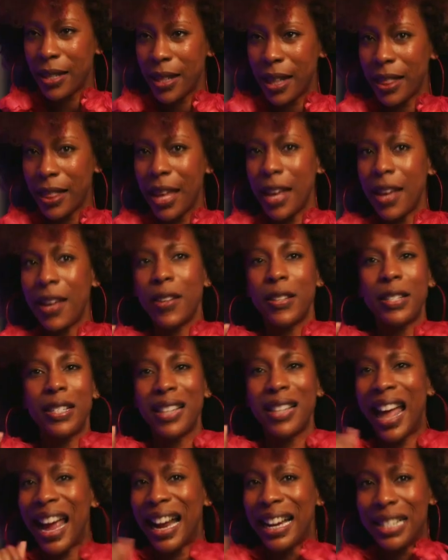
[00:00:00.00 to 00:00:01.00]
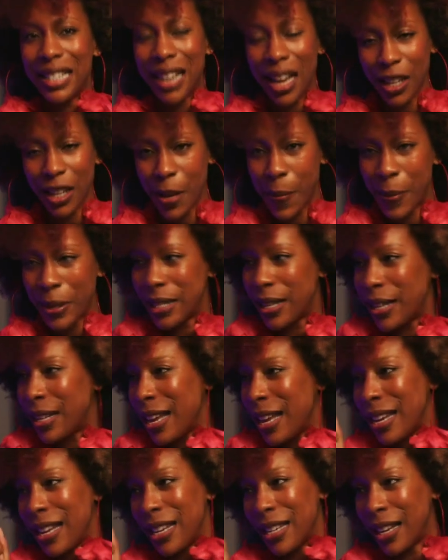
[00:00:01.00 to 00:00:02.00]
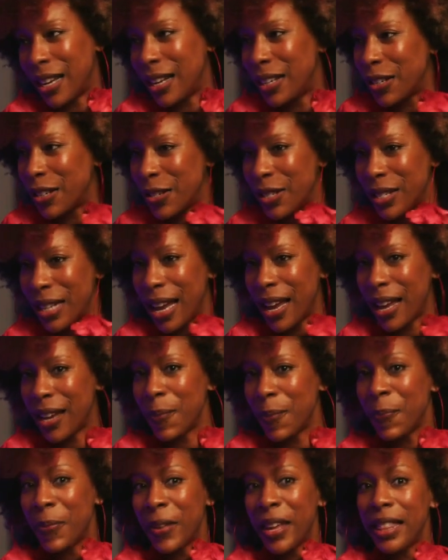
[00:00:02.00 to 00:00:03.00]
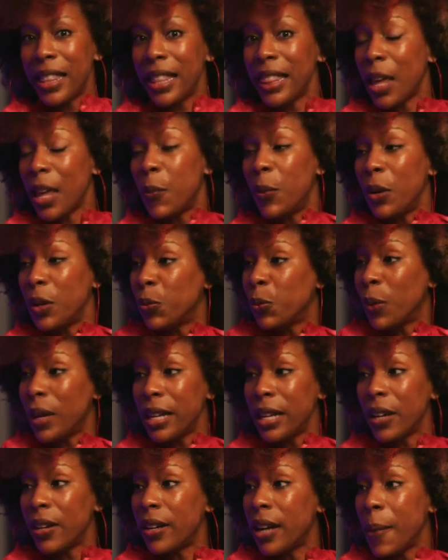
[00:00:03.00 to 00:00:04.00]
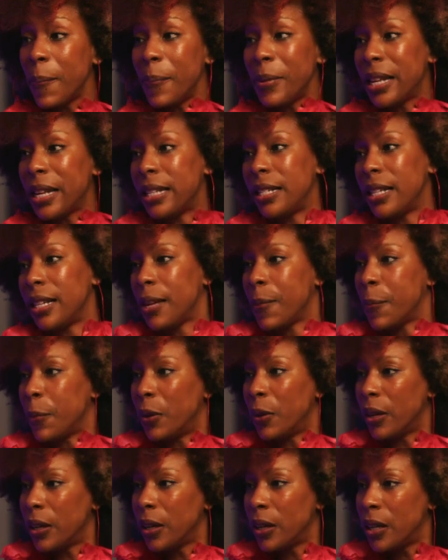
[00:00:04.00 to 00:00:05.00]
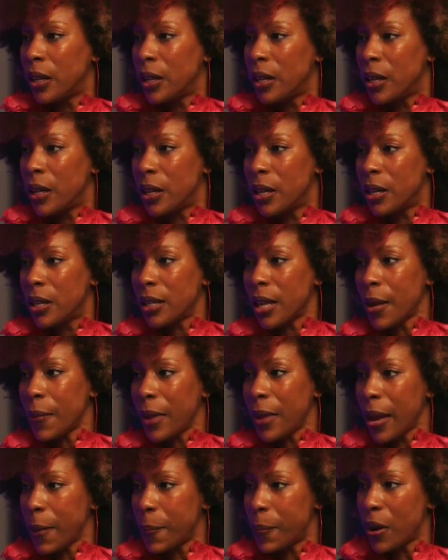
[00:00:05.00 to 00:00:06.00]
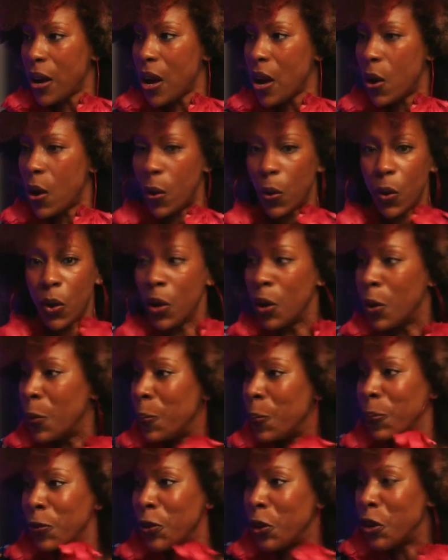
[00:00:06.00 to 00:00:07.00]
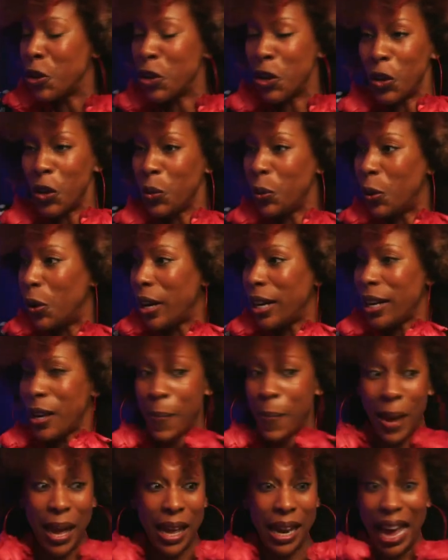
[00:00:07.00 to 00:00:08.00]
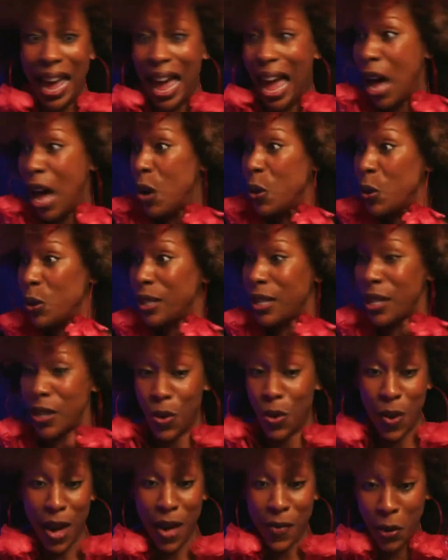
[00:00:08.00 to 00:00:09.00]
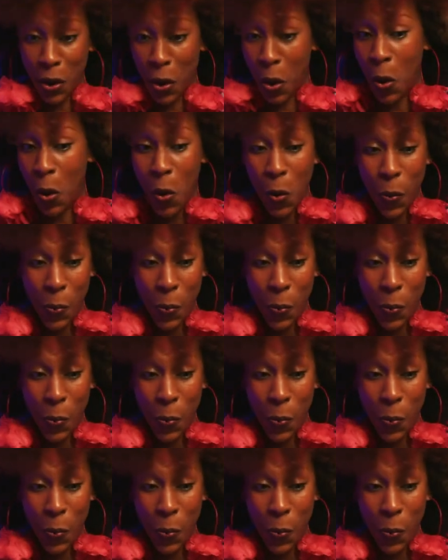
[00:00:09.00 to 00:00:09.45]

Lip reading: that they signed documents that they didn't understand, that they wouldn't run their companies anymore. So I'm like, bro, you're worried about a house and you have a whole